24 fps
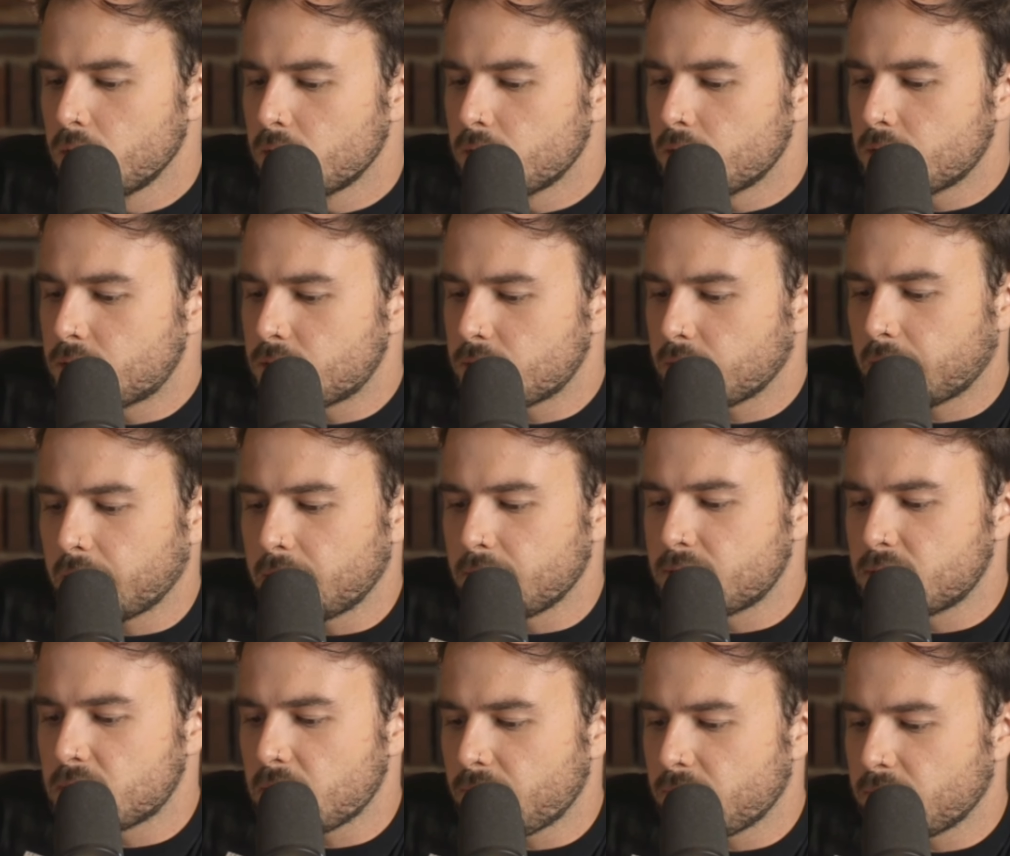This is
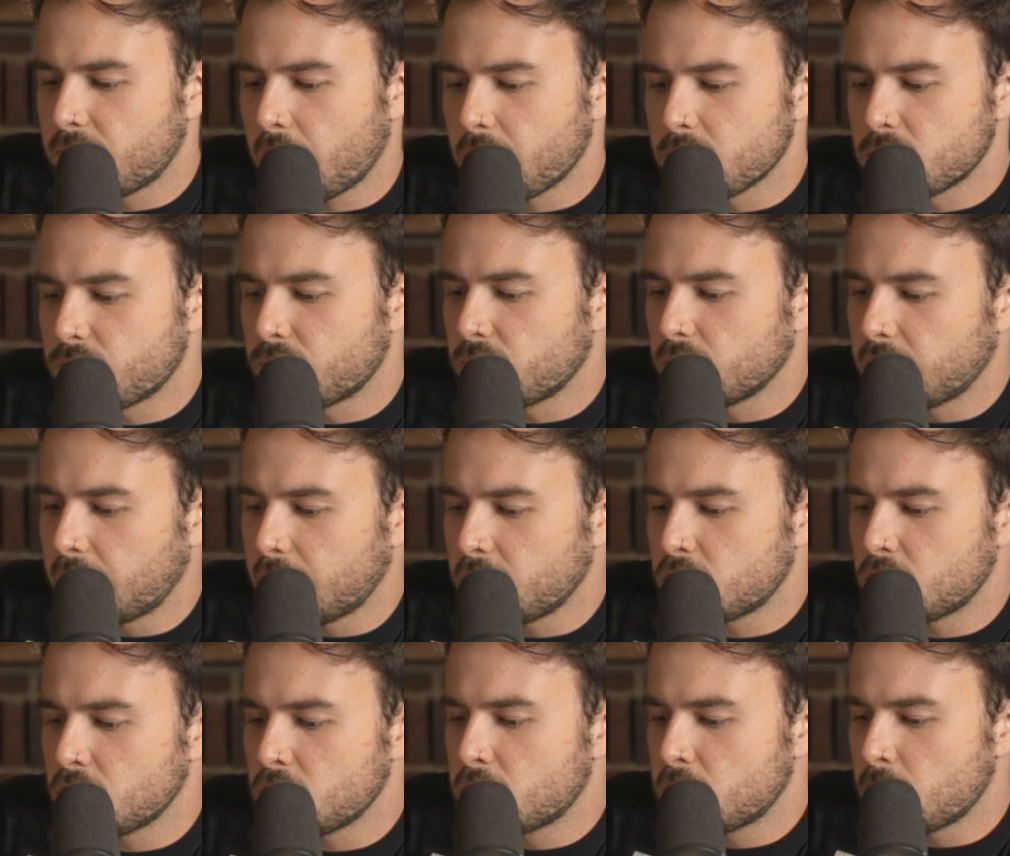again seventh house of
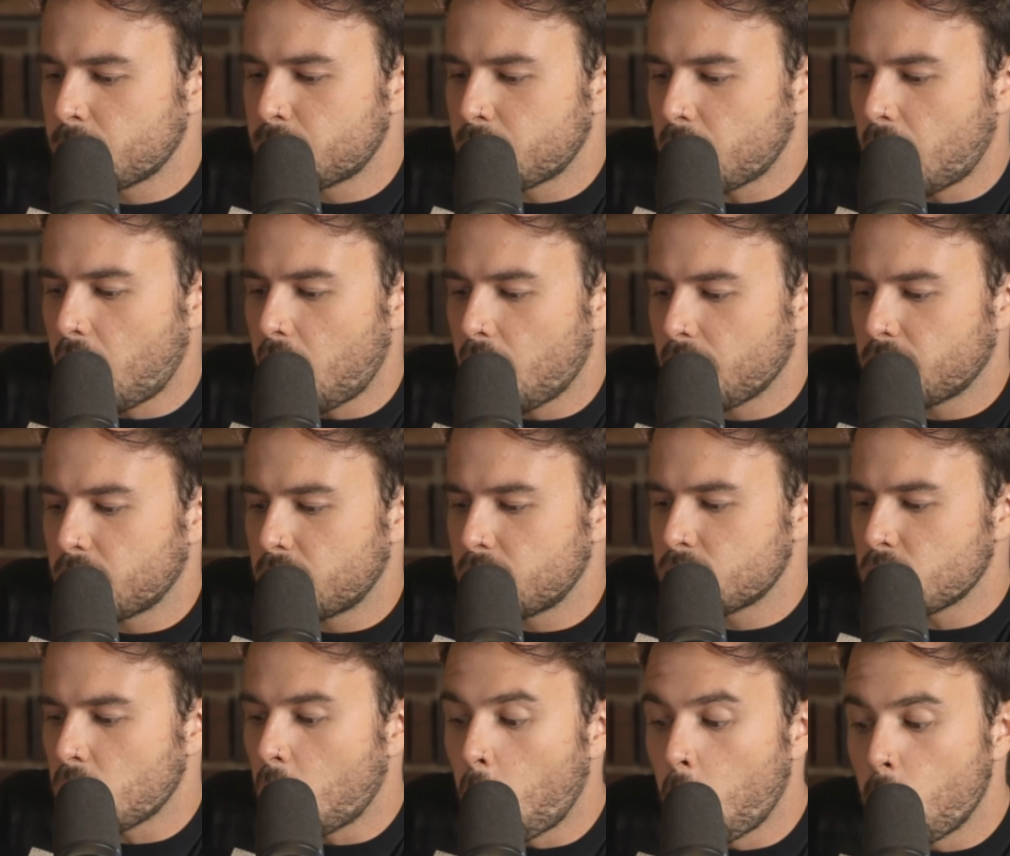relationship,
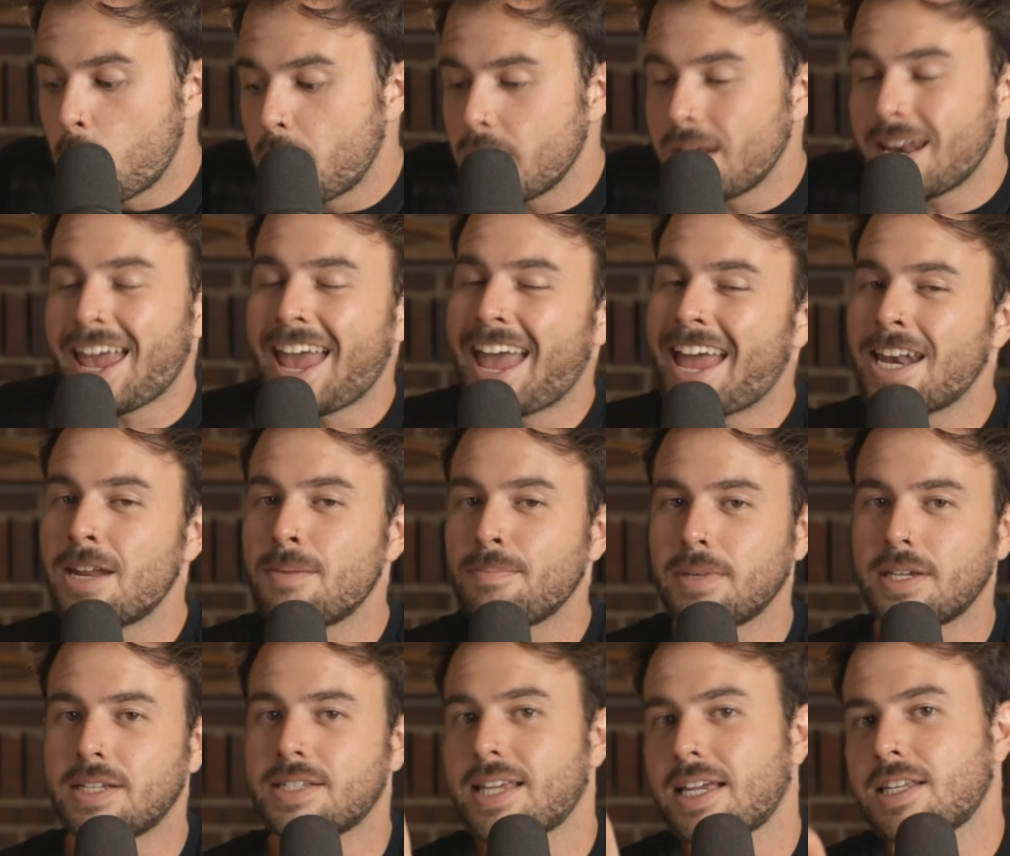others, open
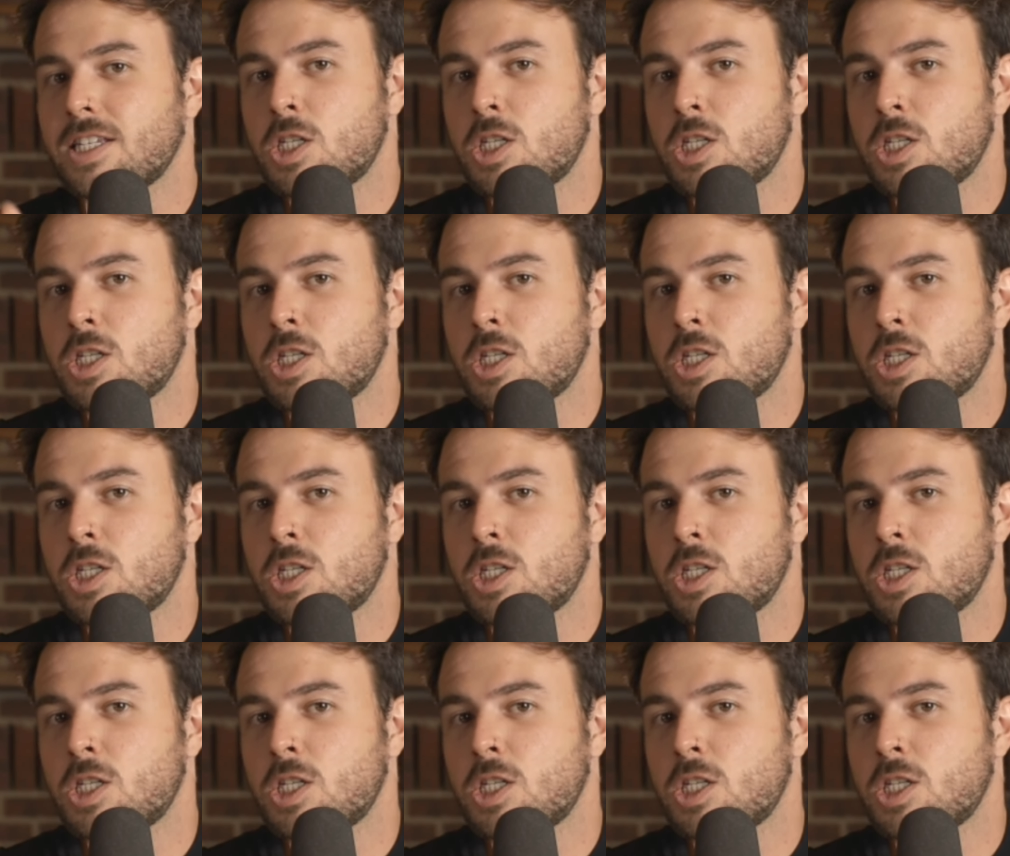enemies.